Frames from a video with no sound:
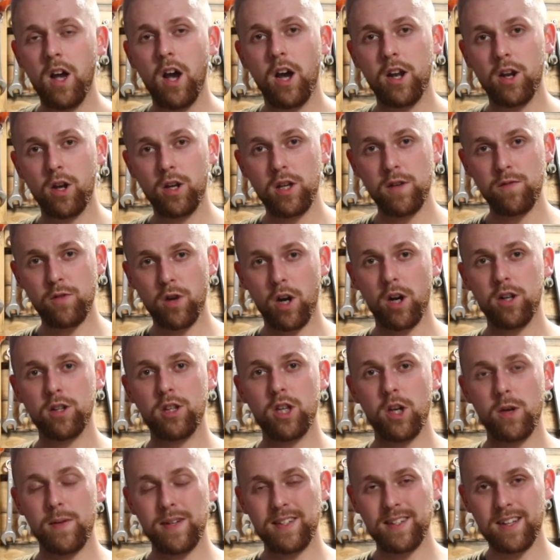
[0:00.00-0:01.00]
and all you've got to
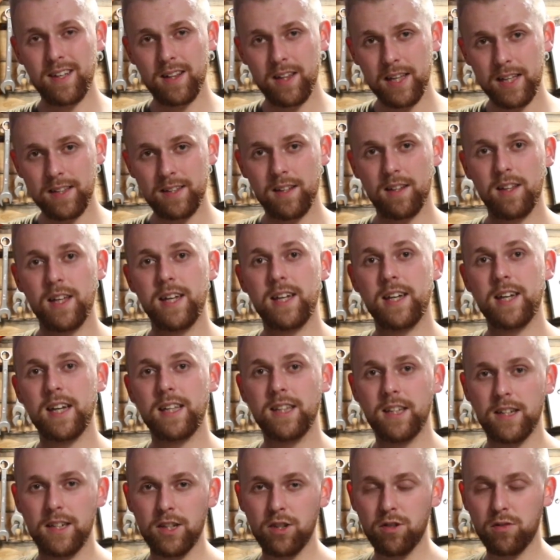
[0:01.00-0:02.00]
do is click the link in
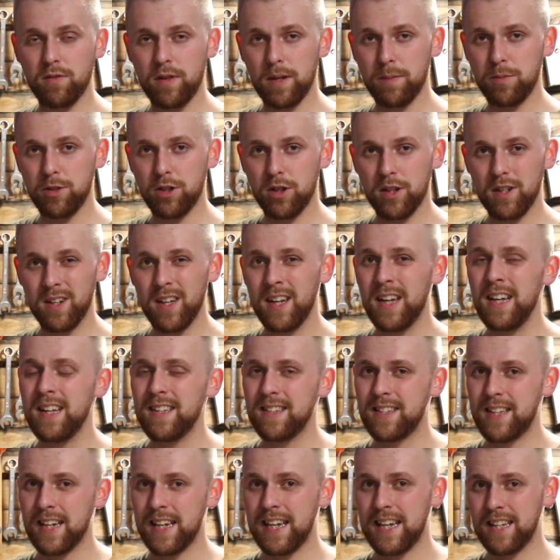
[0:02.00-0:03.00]
the description.
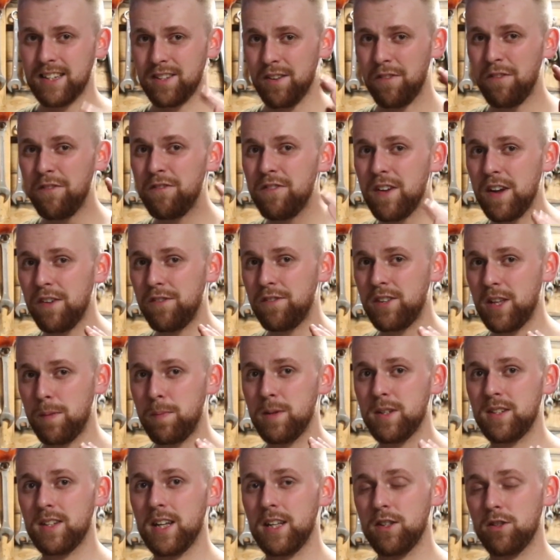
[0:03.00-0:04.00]
Tickets are
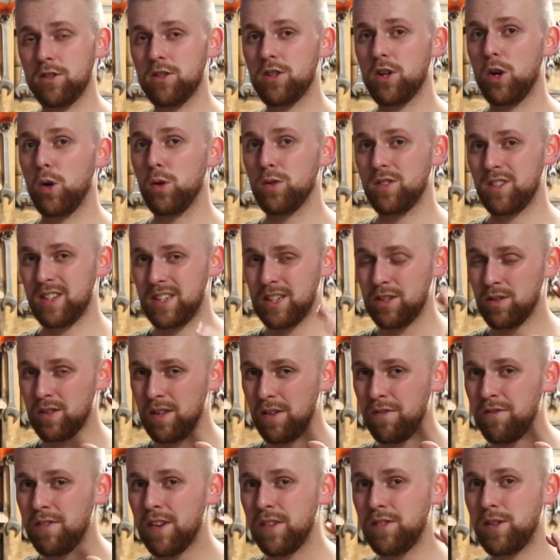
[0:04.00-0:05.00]
50% sold, so there's only
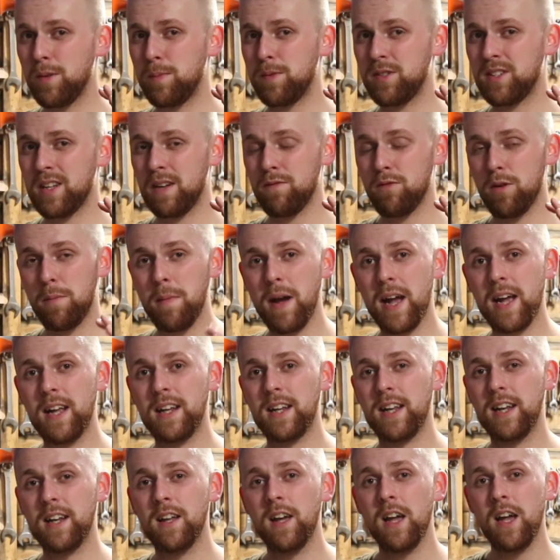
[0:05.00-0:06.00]
50%
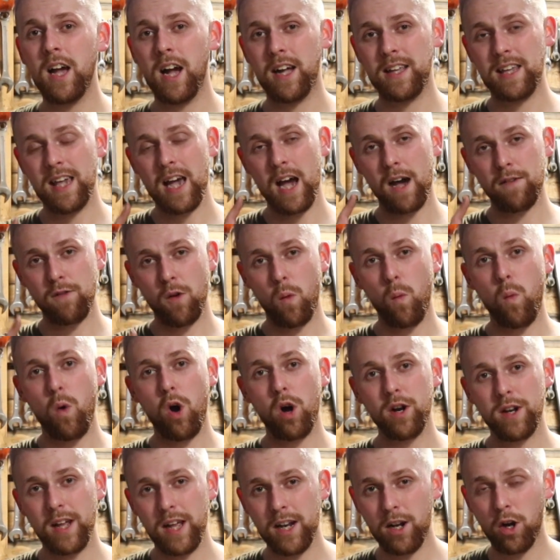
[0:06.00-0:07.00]
remaining, and you have a
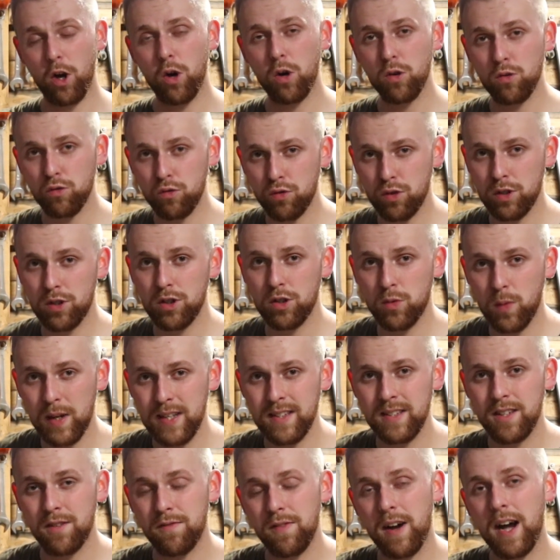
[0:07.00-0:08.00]
1 in
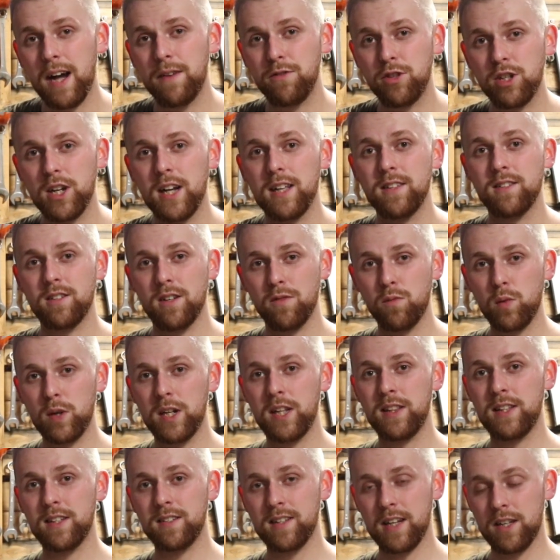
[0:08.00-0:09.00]
125 chance of
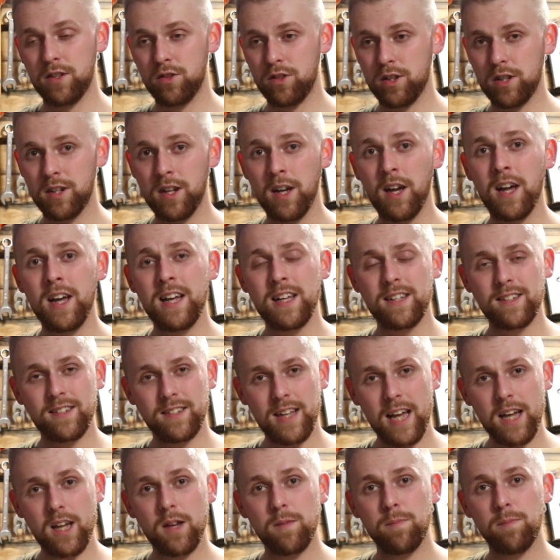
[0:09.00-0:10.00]
winning this engine.
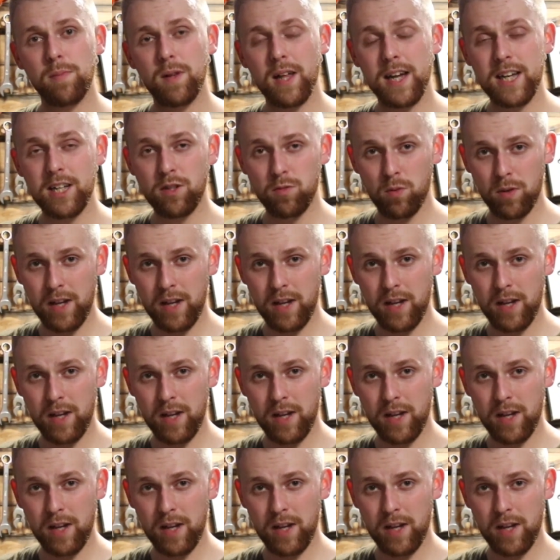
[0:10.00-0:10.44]
Second place will